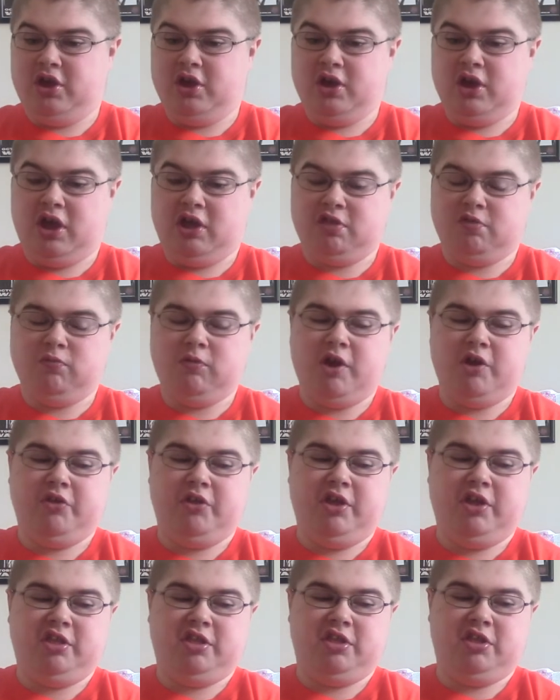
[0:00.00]
as well
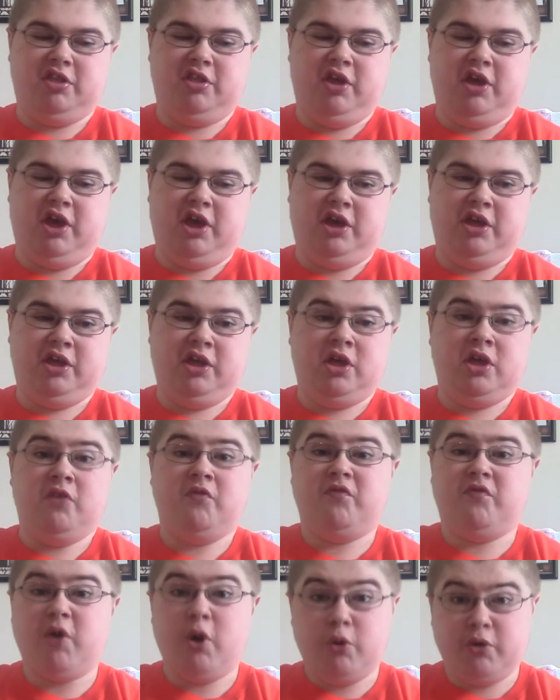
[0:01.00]
as the
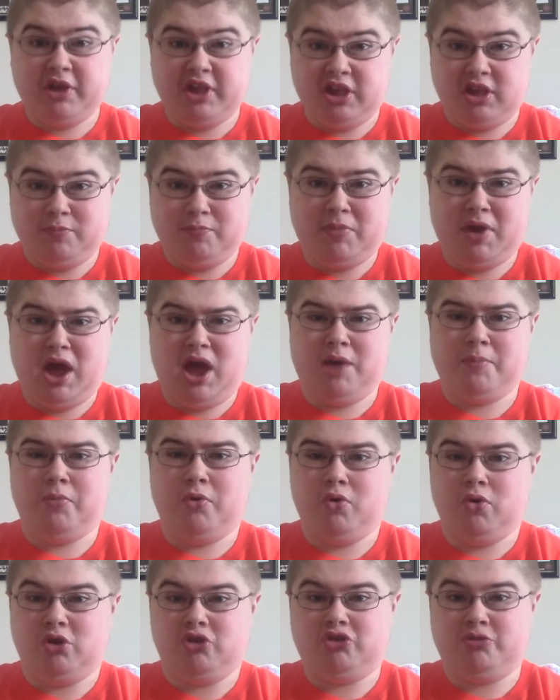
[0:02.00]
folky back
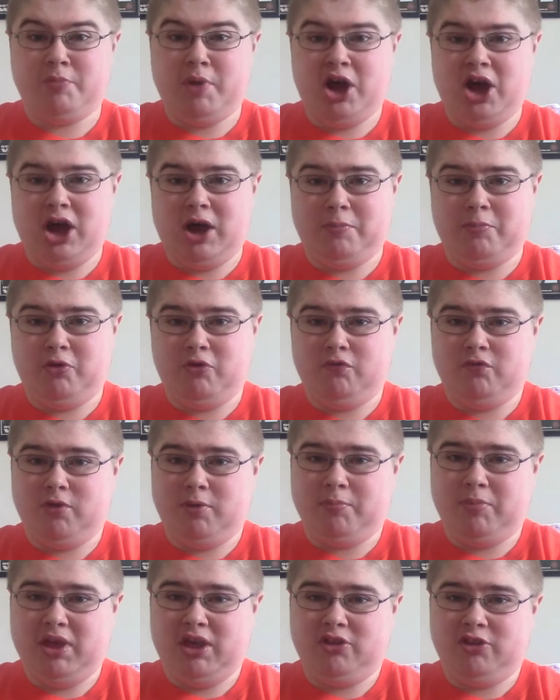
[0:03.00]
porch pop of
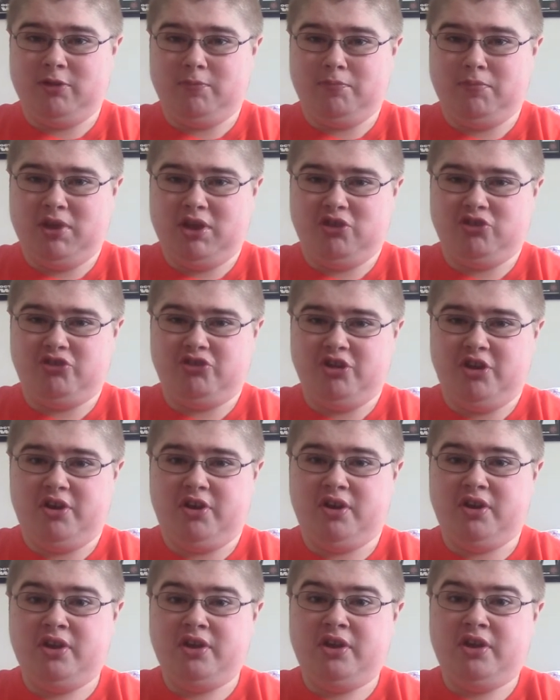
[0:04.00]
Abandoned
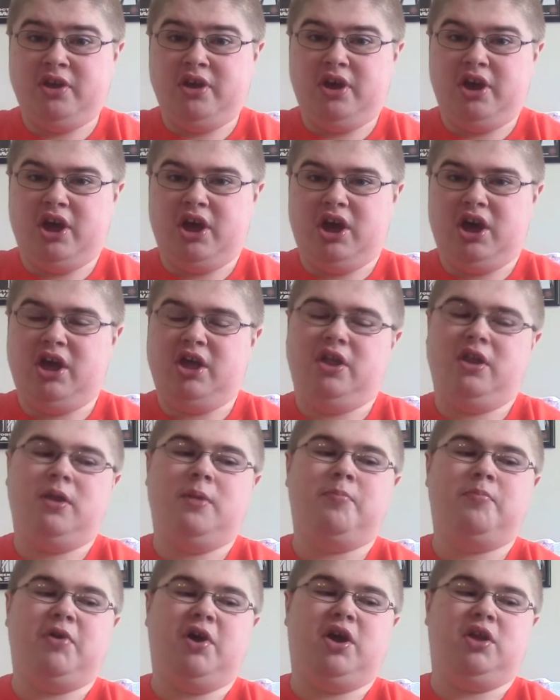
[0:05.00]
Mansion.
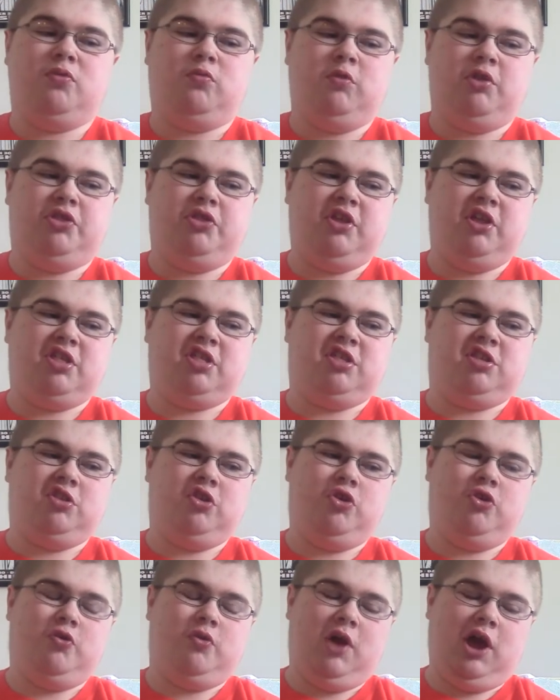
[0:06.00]
But with this
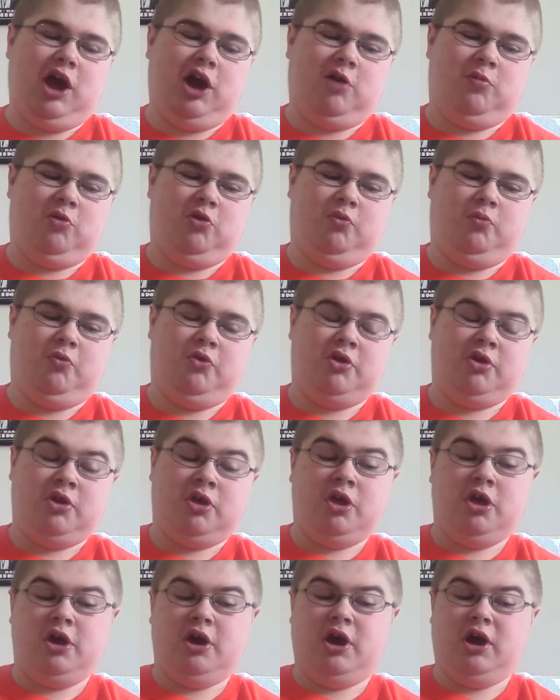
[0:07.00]
new album,
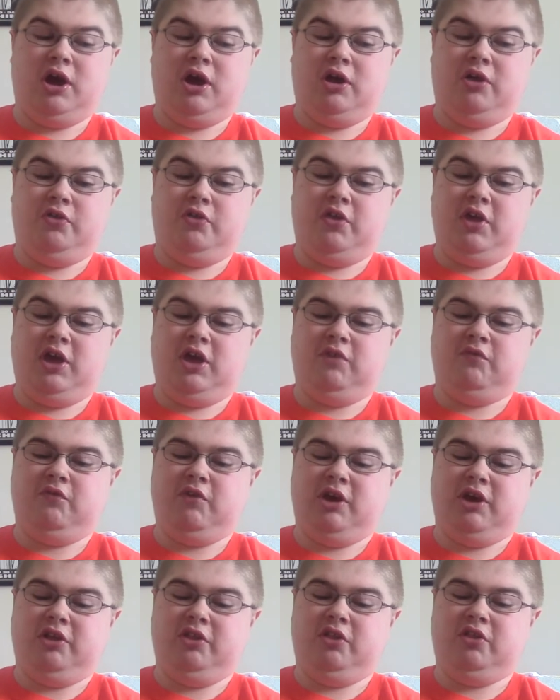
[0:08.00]
they've
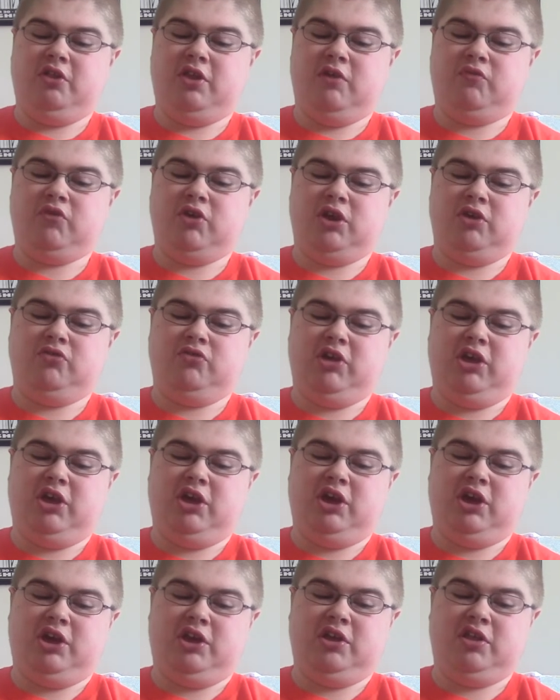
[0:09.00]

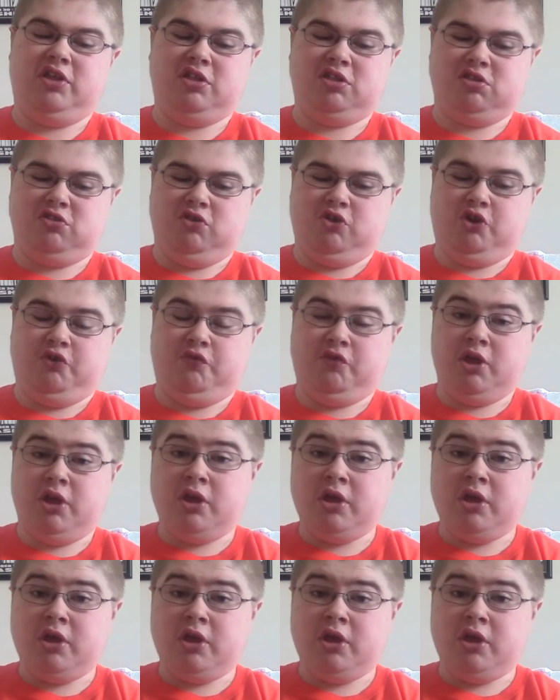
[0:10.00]
definitely sort of